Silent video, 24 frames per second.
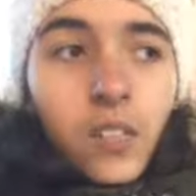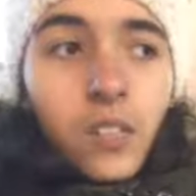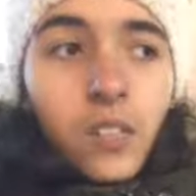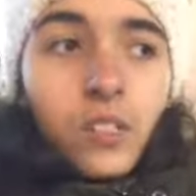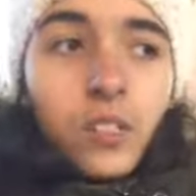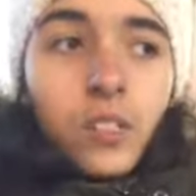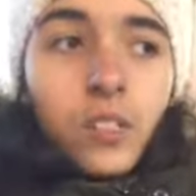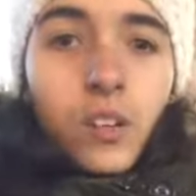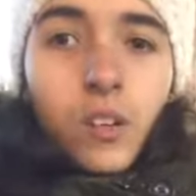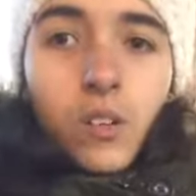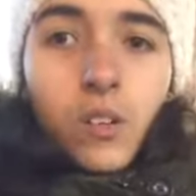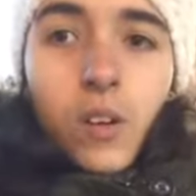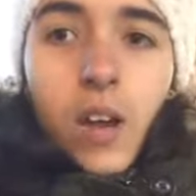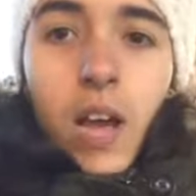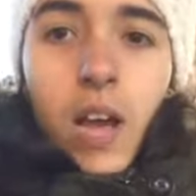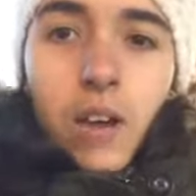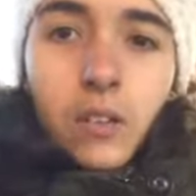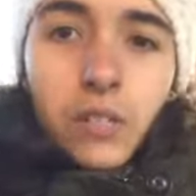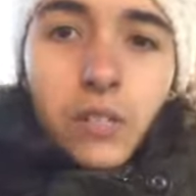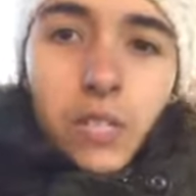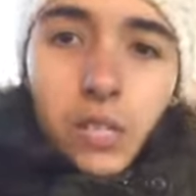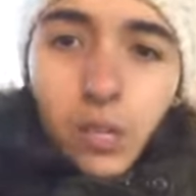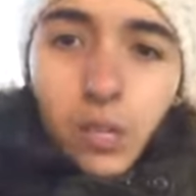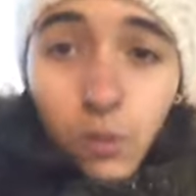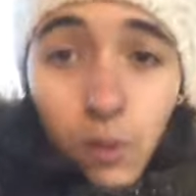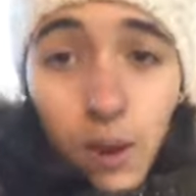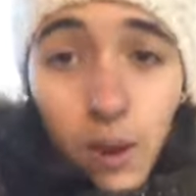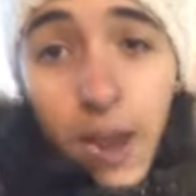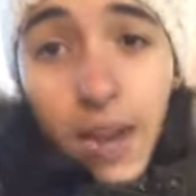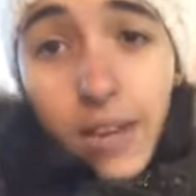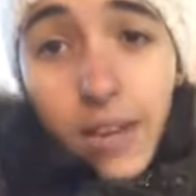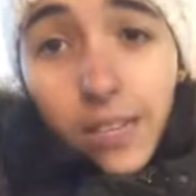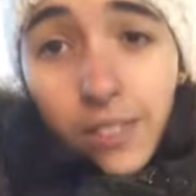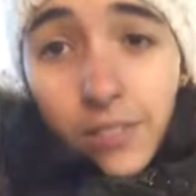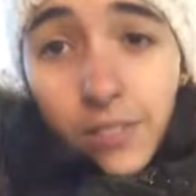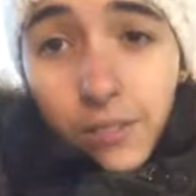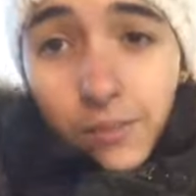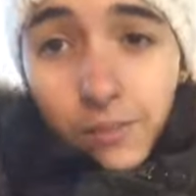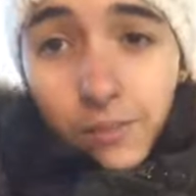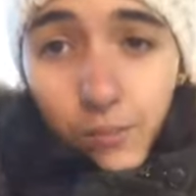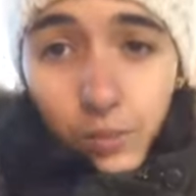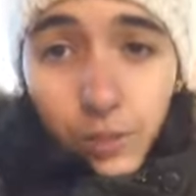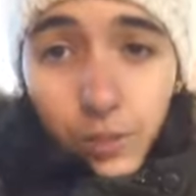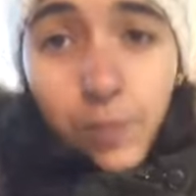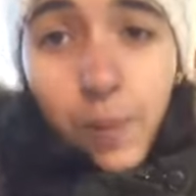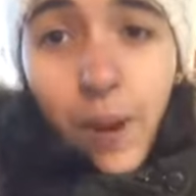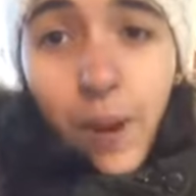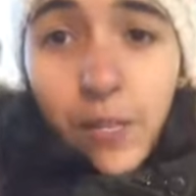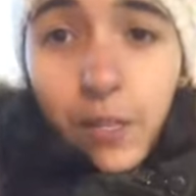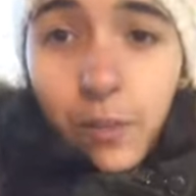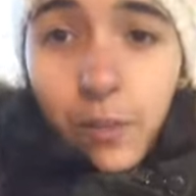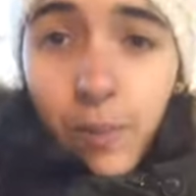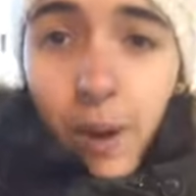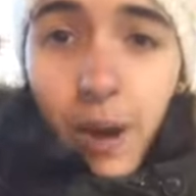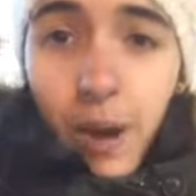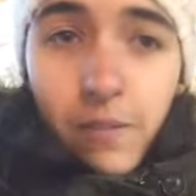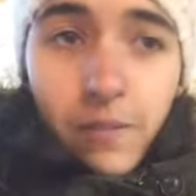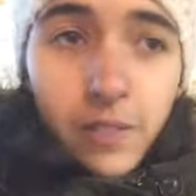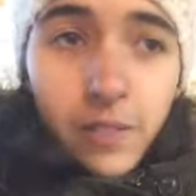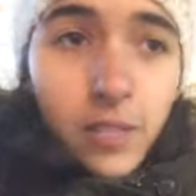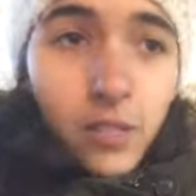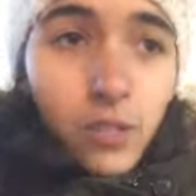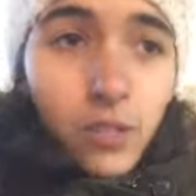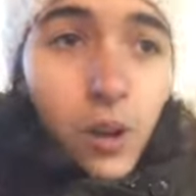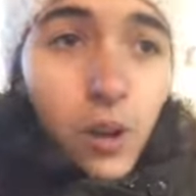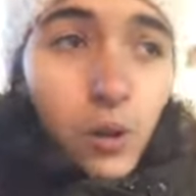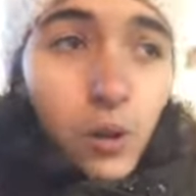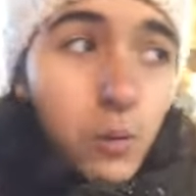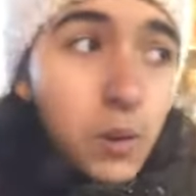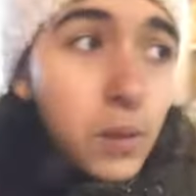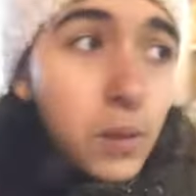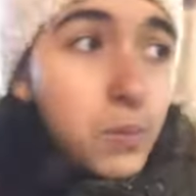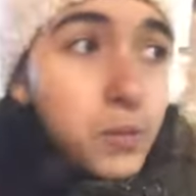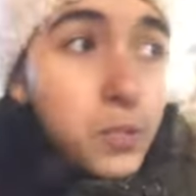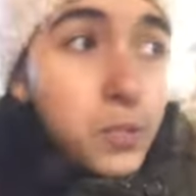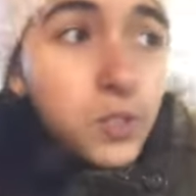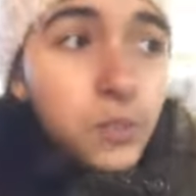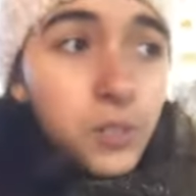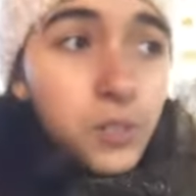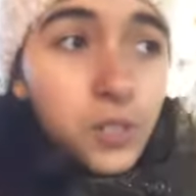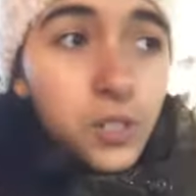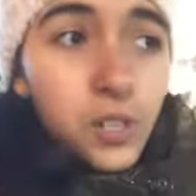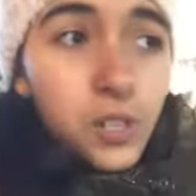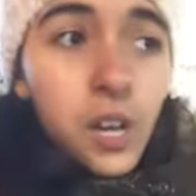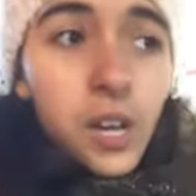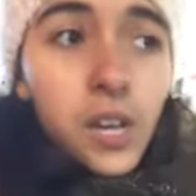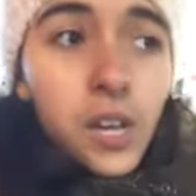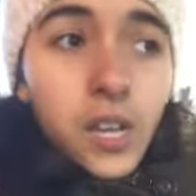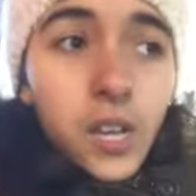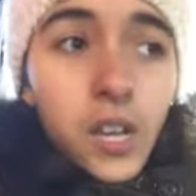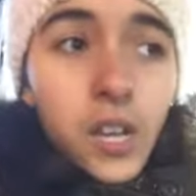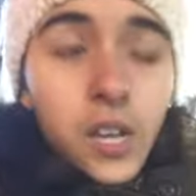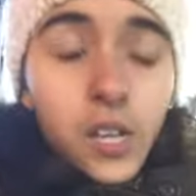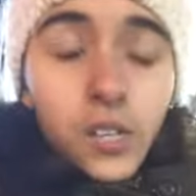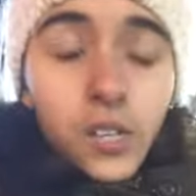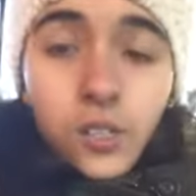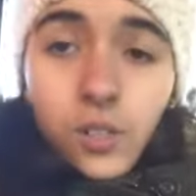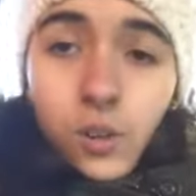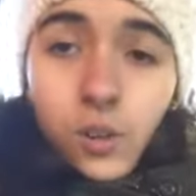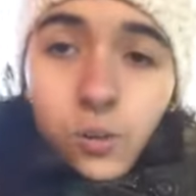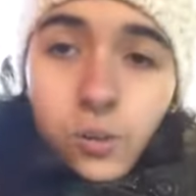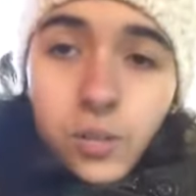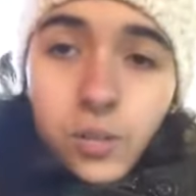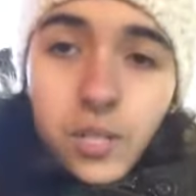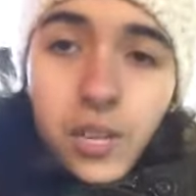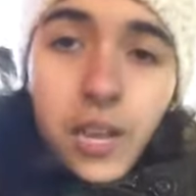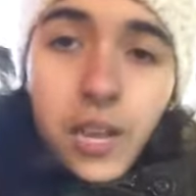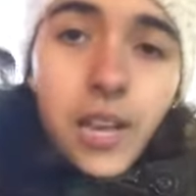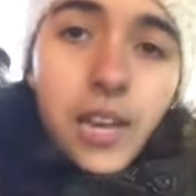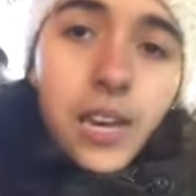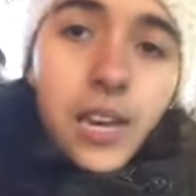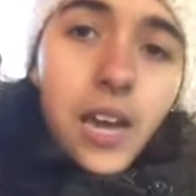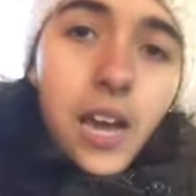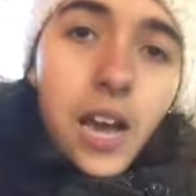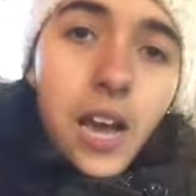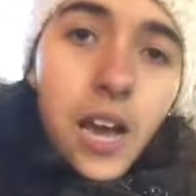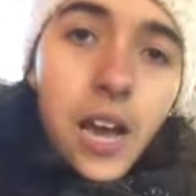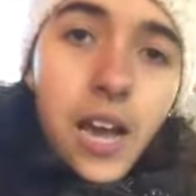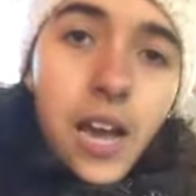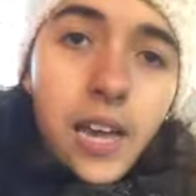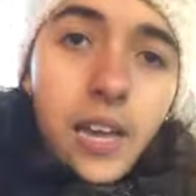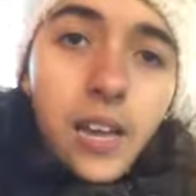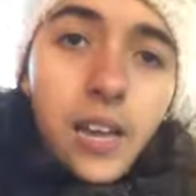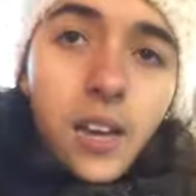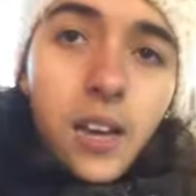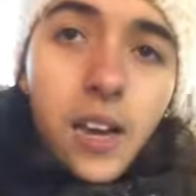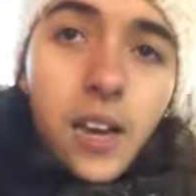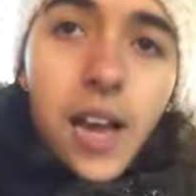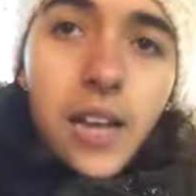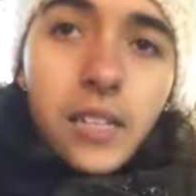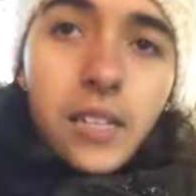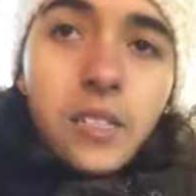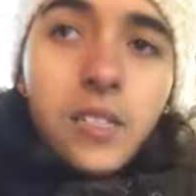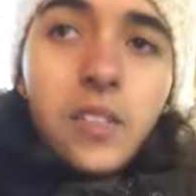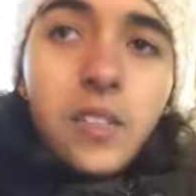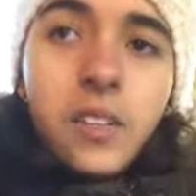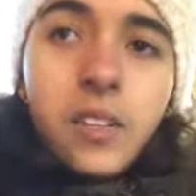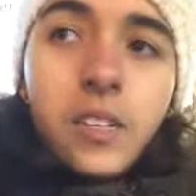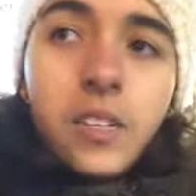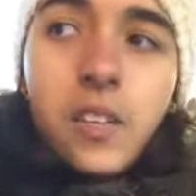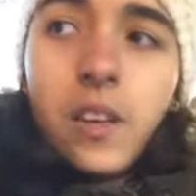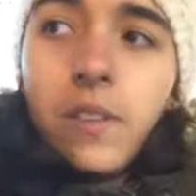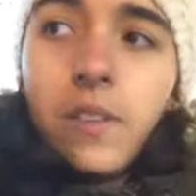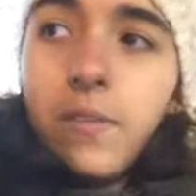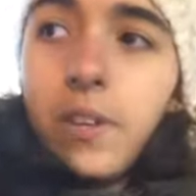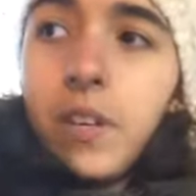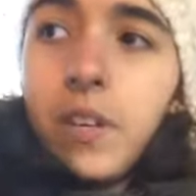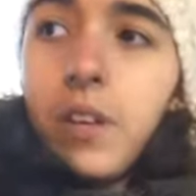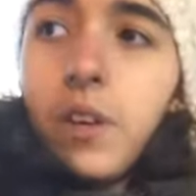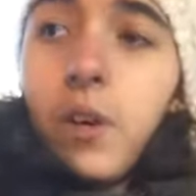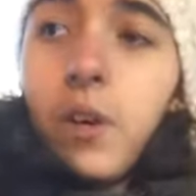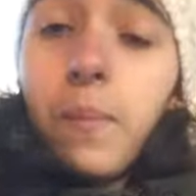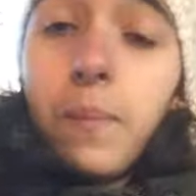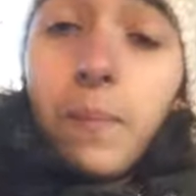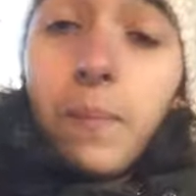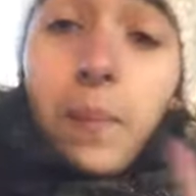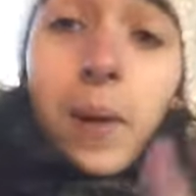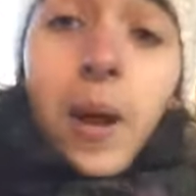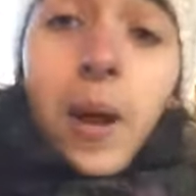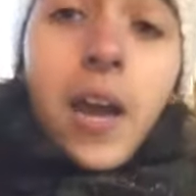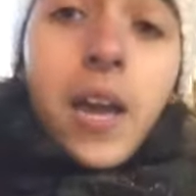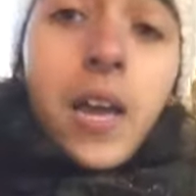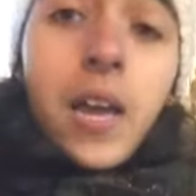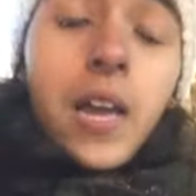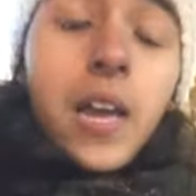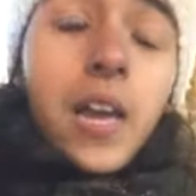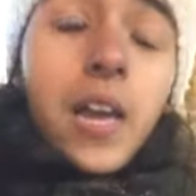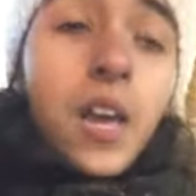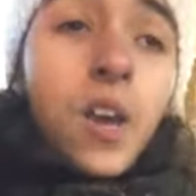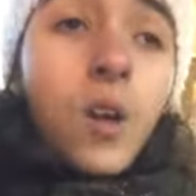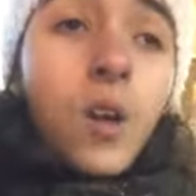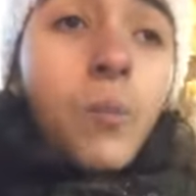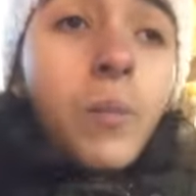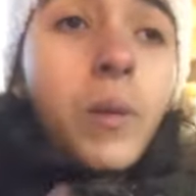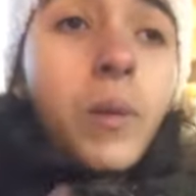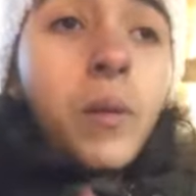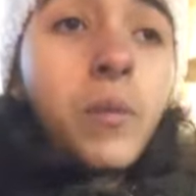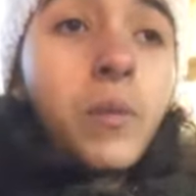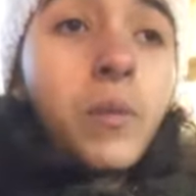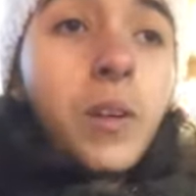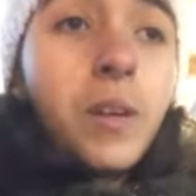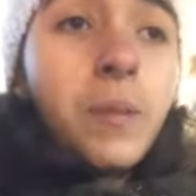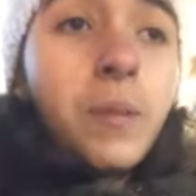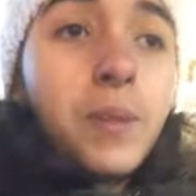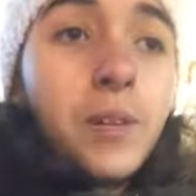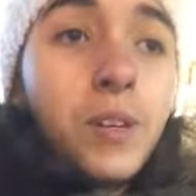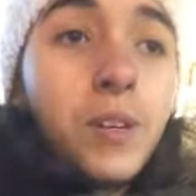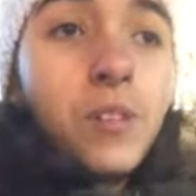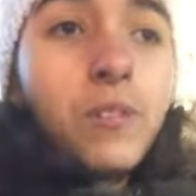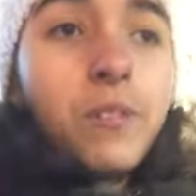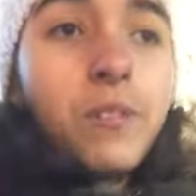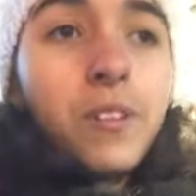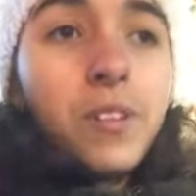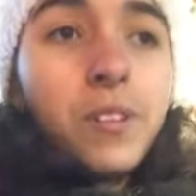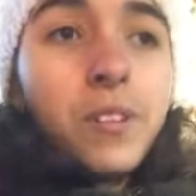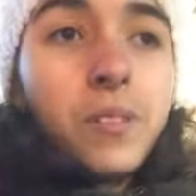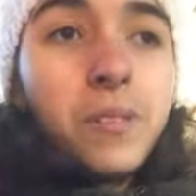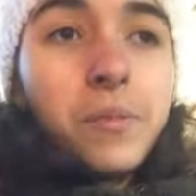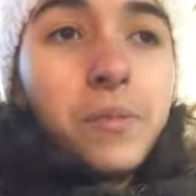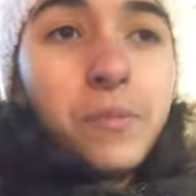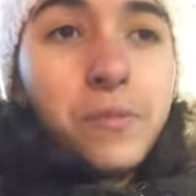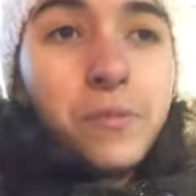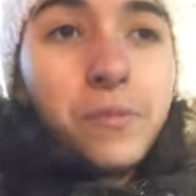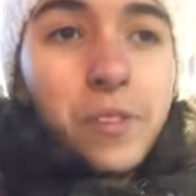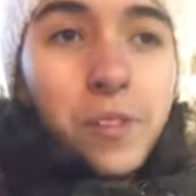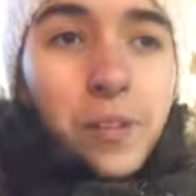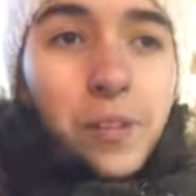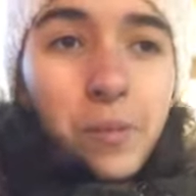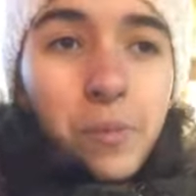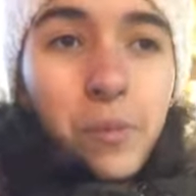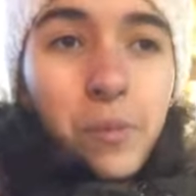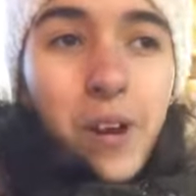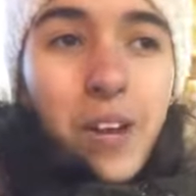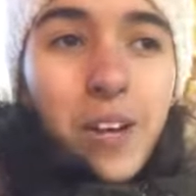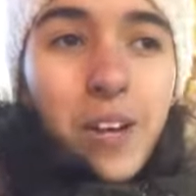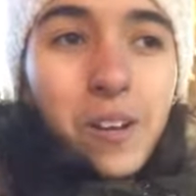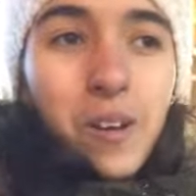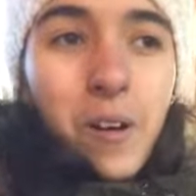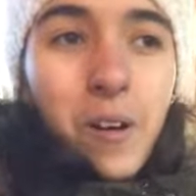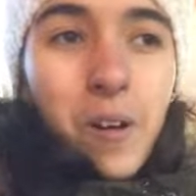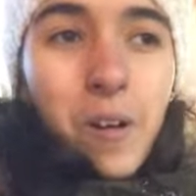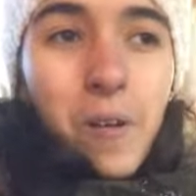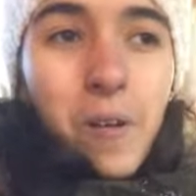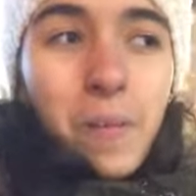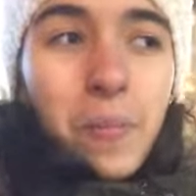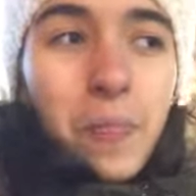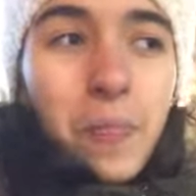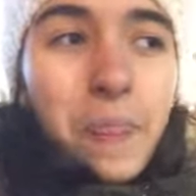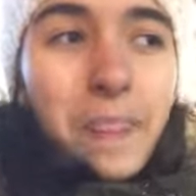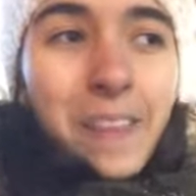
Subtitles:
So I was like, you know what? I respect your privacy, so I don't want to put you in a shot. So instead, I had to delete that video, but we were in the middle of the freaking prank call.